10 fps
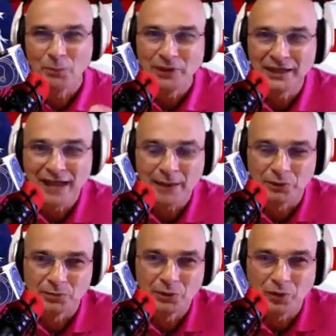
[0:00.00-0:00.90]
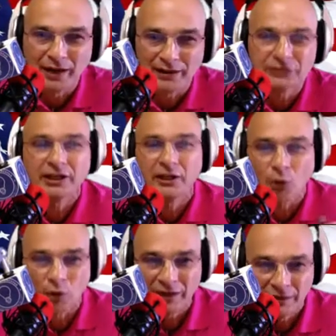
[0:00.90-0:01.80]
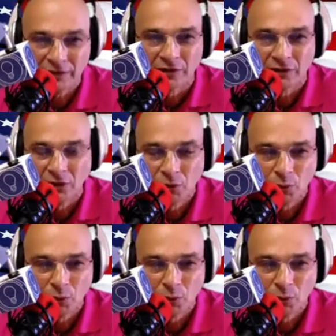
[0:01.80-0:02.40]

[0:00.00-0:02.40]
being able to be right on site or here